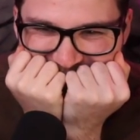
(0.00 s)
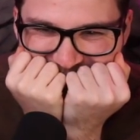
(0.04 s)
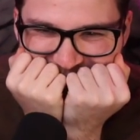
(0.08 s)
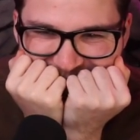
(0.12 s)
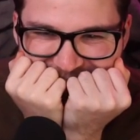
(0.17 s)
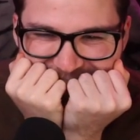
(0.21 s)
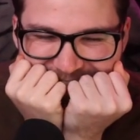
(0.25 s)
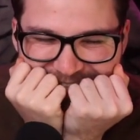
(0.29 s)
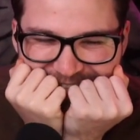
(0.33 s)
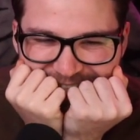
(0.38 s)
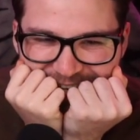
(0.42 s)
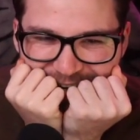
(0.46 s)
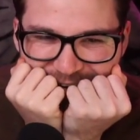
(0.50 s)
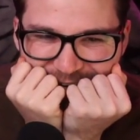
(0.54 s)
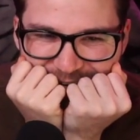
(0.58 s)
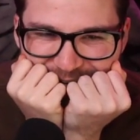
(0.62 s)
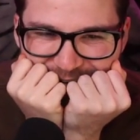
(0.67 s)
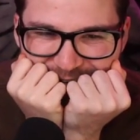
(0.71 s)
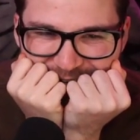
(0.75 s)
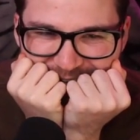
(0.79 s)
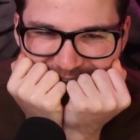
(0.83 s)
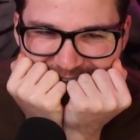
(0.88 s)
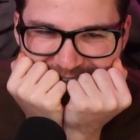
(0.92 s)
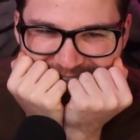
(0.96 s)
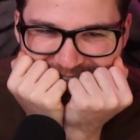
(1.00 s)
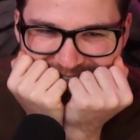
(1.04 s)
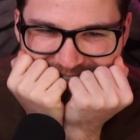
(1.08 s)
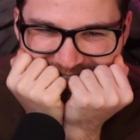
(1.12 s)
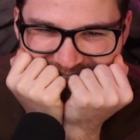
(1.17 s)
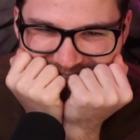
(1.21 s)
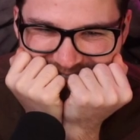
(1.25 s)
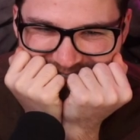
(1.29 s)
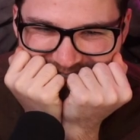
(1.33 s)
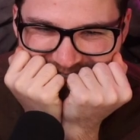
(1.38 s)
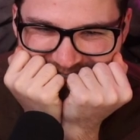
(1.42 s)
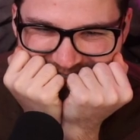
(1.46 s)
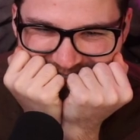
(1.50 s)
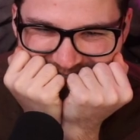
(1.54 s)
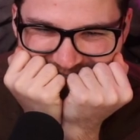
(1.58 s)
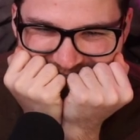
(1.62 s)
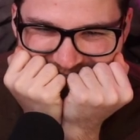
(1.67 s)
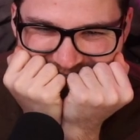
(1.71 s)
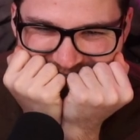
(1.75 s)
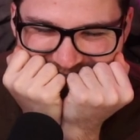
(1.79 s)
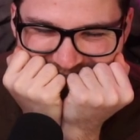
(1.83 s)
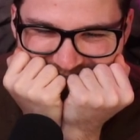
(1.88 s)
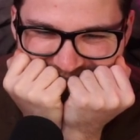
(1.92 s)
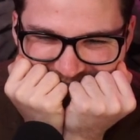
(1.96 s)
So cringe.
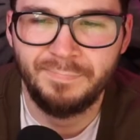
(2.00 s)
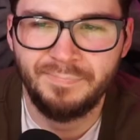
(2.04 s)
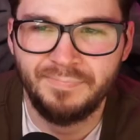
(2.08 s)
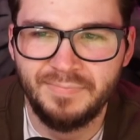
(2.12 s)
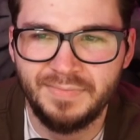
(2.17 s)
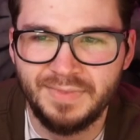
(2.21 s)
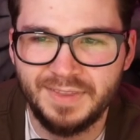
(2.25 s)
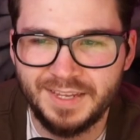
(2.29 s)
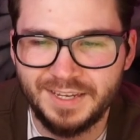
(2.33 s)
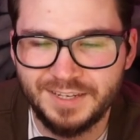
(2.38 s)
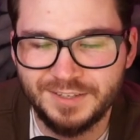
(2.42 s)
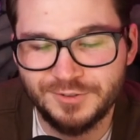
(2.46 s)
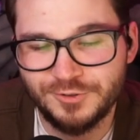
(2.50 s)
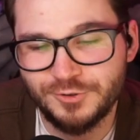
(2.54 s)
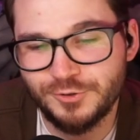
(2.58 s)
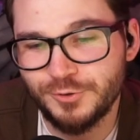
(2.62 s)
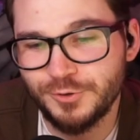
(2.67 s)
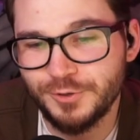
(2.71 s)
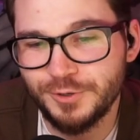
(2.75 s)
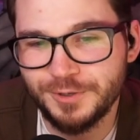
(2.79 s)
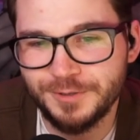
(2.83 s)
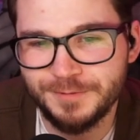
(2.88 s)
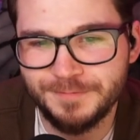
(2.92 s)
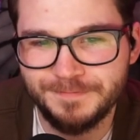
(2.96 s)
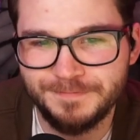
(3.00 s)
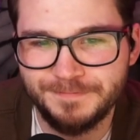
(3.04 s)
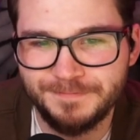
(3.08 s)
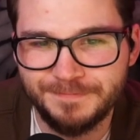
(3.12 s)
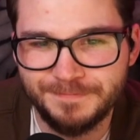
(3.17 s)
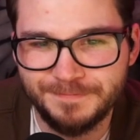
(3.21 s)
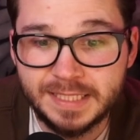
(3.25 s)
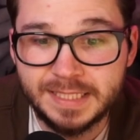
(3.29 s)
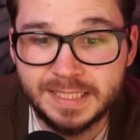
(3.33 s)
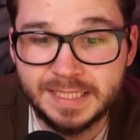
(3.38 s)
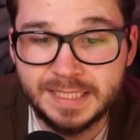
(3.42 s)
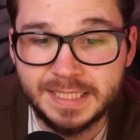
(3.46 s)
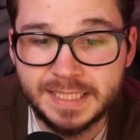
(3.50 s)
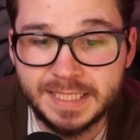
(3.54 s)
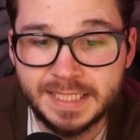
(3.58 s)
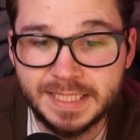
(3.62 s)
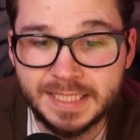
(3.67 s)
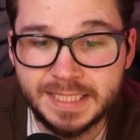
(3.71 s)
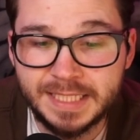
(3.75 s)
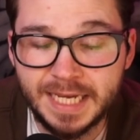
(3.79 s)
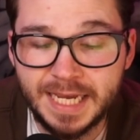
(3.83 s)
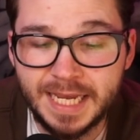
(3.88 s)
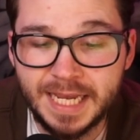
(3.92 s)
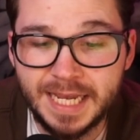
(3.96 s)
True.
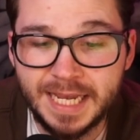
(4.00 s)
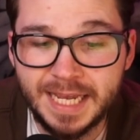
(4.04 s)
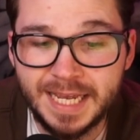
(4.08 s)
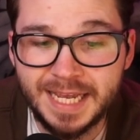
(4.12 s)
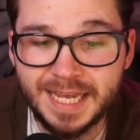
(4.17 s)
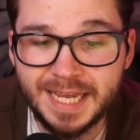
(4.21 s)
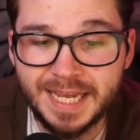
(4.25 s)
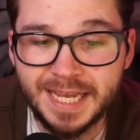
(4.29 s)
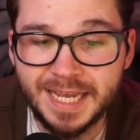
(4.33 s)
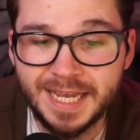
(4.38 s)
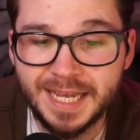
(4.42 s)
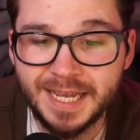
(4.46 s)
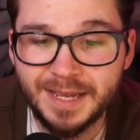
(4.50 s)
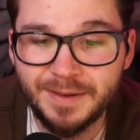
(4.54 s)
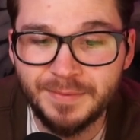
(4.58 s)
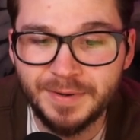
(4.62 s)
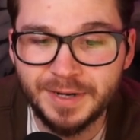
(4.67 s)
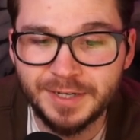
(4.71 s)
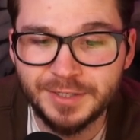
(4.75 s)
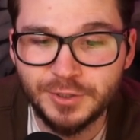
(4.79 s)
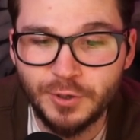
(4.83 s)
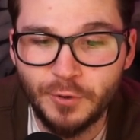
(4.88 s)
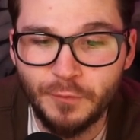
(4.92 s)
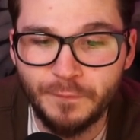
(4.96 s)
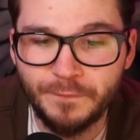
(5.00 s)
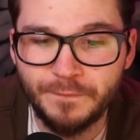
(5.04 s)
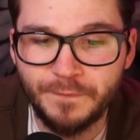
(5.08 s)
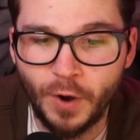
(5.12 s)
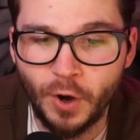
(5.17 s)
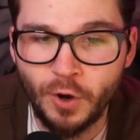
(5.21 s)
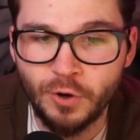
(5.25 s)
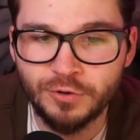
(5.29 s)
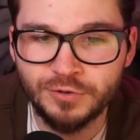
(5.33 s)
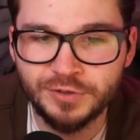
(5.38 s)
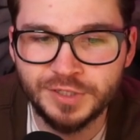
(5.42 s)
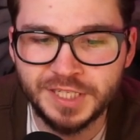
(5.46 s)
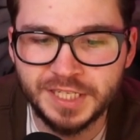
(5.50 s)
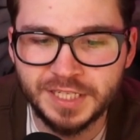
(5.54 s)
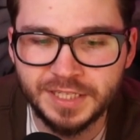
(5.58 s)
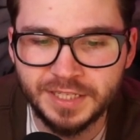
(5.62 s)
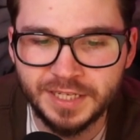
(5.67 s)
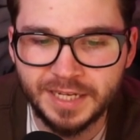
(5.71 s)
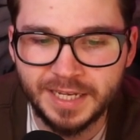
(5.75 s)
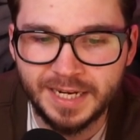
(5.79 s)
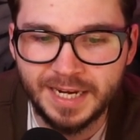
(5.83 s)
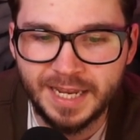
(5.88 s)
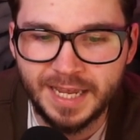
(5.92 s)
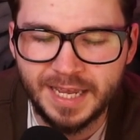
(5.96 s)
Damn, not your virgin
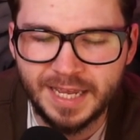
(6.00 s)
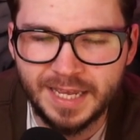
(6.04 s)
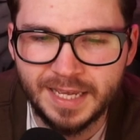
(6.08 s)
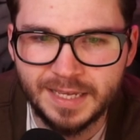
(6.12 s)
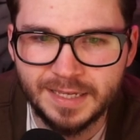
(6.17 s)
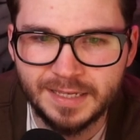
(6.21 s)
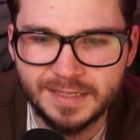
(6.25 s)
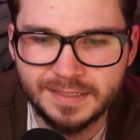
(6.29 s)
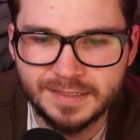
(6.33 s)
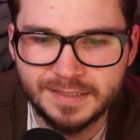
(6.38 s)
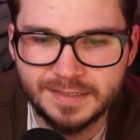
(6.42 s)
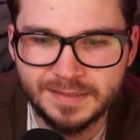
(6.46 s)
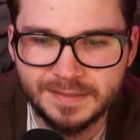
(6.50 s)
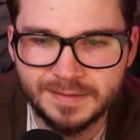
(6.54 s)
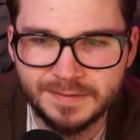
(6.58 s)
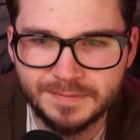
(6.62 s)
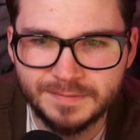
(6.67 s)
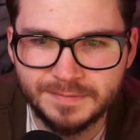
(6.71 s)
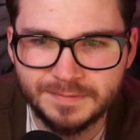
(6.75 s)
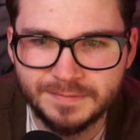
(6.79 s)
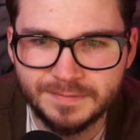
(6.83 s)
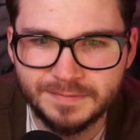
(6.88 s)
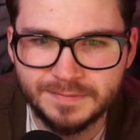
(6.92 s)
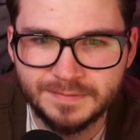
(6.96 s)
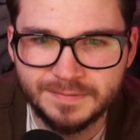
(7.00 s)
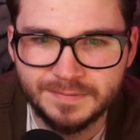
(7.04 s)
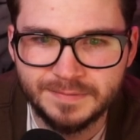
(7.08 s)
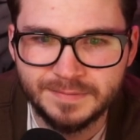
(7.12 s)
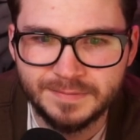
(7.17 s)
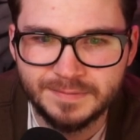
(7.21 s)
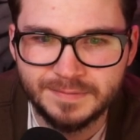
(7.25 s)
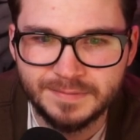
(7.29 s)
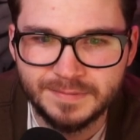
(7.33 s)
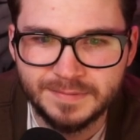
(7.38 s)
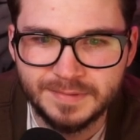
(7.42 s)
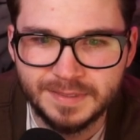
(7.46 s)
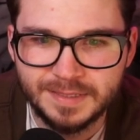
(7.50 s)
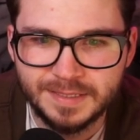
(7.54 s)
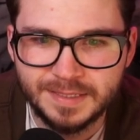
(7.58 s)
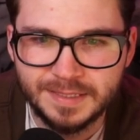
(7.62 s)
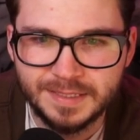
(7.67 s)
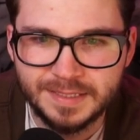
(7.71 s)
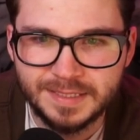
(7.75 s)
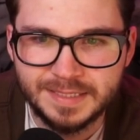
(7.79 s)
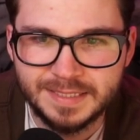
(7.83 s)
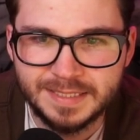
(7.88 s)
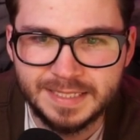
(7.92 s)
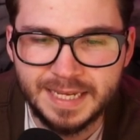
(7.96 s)
looking ass.
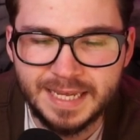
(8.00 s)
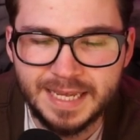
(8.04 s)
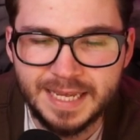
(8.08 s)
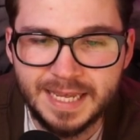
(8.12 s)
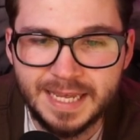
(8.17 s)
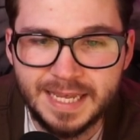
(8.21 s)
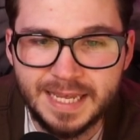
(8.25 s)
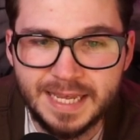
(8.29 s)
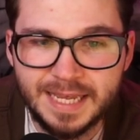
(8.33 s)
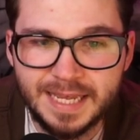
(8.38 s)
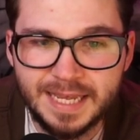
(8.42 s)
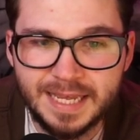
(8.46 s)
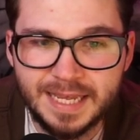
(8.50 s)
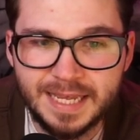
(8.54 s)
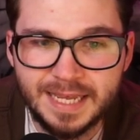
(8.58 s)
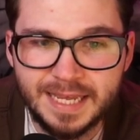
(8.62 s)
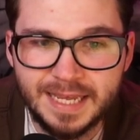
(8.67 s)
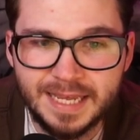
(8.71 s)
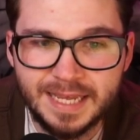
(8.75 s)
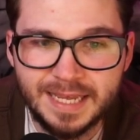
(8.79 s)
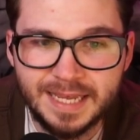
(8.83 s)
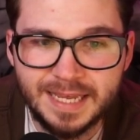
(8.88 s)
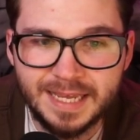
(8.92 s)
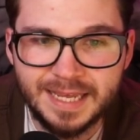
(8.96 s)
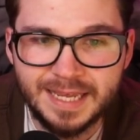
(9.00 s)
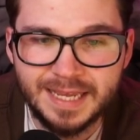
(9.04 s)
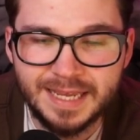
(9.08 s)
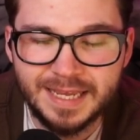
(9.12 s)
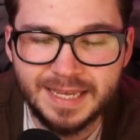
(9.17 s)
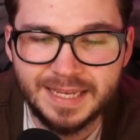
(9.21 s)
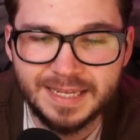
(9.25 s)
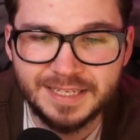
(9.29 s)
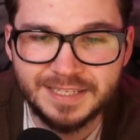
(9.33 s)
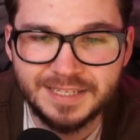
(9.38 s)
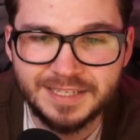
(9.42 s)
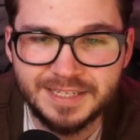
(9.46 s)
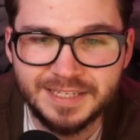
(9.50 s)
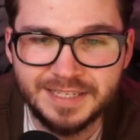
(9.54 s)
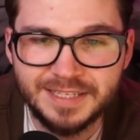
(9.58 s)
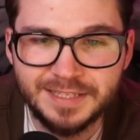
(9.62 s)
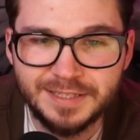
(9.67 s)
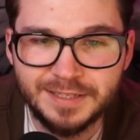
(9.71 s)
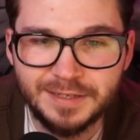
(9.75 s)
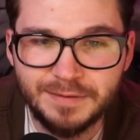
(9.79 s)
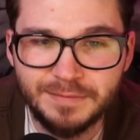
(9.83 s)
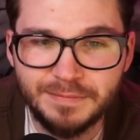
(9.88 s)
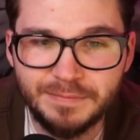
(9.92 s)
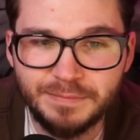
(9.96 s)
Dang, she's
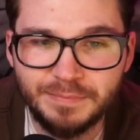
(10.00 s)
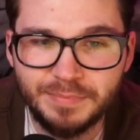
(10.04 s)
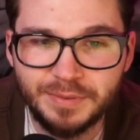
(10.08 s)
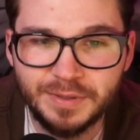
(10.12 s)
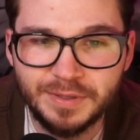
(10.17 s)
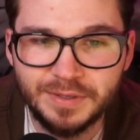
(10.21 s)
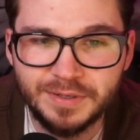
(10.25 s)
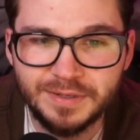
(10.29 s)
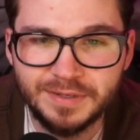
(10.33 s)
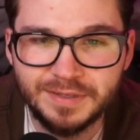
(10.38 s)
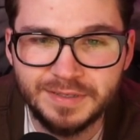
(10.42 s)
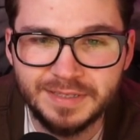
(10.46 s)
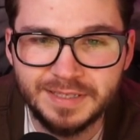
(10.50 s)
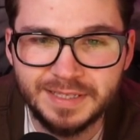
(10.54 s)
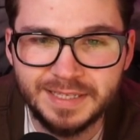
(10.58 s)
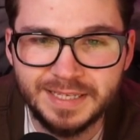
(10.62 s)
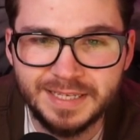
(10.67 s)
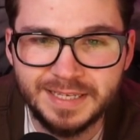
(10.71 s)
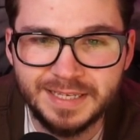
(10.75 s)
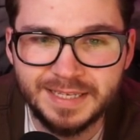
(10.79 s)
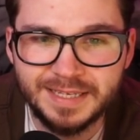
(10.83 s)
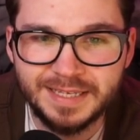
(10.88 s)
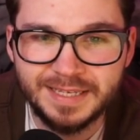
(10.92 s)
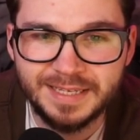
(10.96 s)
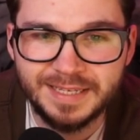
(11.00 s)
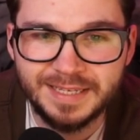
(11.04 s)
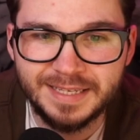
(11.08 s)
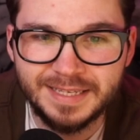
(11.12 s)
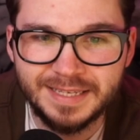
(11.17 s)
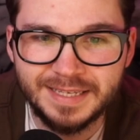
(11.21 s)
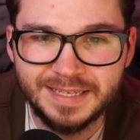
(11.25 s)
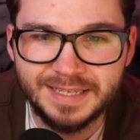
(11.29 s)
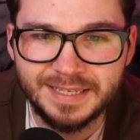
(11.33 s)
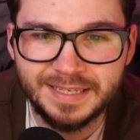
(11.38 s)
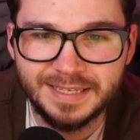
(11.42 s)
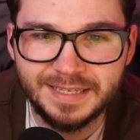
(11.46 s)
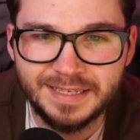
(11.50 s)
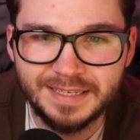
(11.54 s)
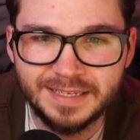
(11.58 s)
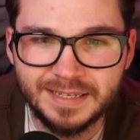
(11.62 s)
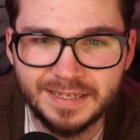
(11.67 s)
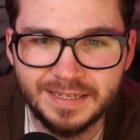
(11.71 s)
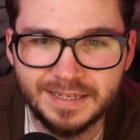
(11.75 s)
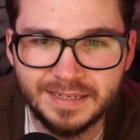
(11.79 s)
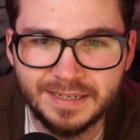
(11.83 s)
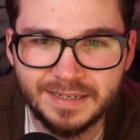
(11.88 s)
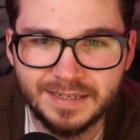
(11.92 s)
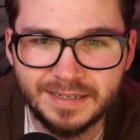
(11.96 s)
a
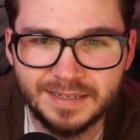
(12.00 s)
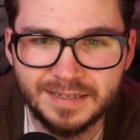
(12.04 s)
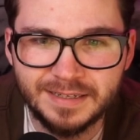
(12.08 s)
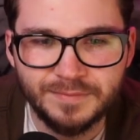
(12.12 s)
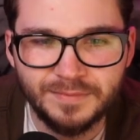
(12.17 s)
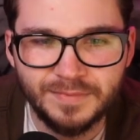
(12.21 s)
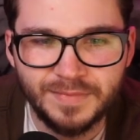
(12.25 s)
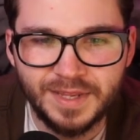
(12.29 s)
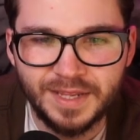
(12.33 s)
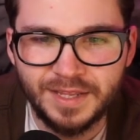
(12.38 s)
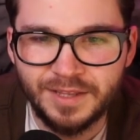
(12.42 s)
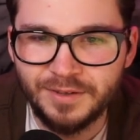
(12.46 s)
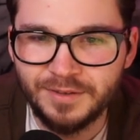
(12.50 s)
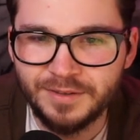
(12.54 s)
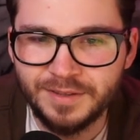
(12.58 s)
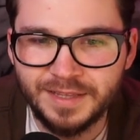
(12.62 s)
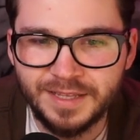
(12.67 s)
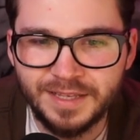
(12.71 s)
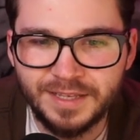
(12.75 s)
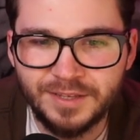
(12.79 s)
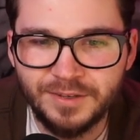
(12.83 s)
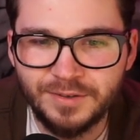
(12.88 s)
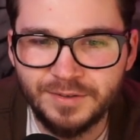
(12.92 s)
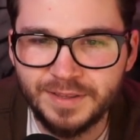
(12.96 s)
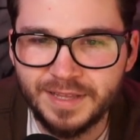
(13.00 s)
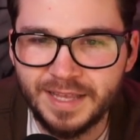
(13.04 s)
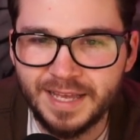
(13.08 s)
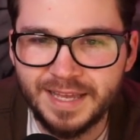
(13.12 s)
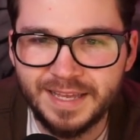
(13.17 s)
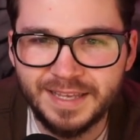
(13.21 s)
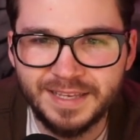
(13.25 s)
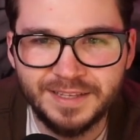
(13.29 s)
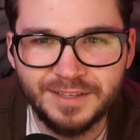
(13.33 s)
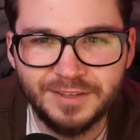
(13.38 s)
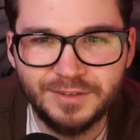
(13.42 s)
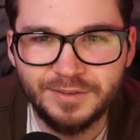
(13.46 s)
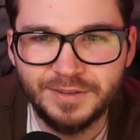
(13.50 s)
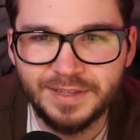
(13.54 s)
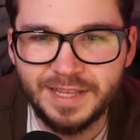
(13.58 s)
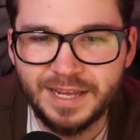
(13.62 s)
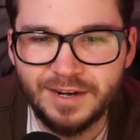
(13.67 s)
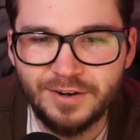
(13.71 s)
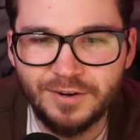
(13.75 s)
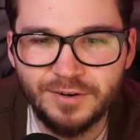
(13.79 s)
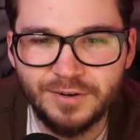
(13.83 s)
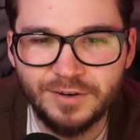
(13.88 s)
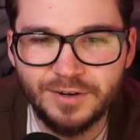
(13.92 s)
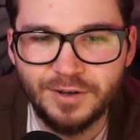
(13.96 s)
bully. You you let you let
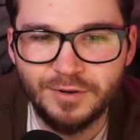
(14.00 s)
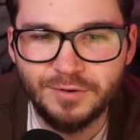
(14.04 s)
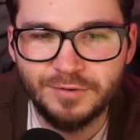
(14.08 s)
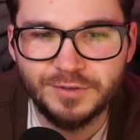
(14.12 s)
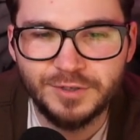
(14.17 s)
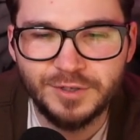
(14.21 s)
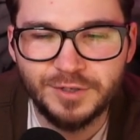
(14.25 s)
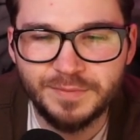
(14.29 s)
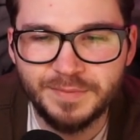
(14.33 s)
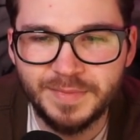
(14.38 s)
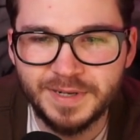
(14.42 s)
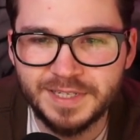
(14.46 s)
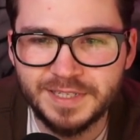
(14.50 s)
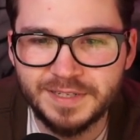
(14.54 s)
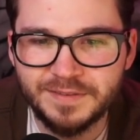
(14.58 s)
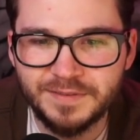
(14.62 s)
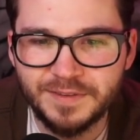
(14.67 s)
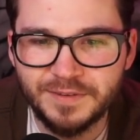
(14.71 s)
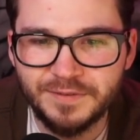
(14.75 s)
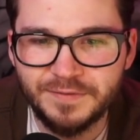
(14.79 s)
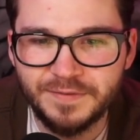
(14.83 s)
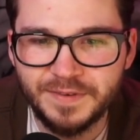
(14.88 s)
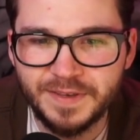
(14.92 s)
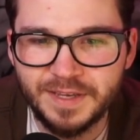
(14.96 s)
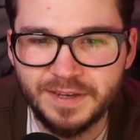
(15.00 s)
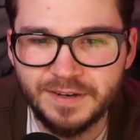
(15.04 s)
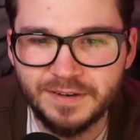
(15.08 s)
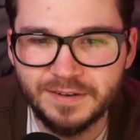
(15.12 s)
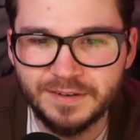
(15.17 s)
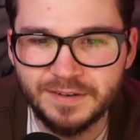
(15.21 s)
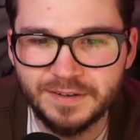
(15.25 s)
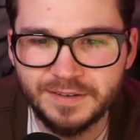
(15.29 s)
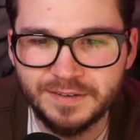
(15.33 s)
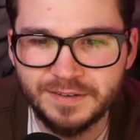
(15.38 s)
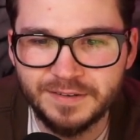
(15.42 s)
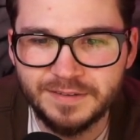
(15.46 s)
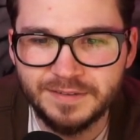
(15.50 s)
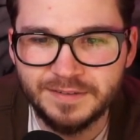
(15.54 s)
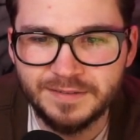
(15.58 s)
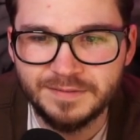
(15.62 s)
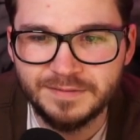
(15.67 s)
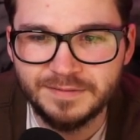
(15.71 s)
her know too much of the fear, dude.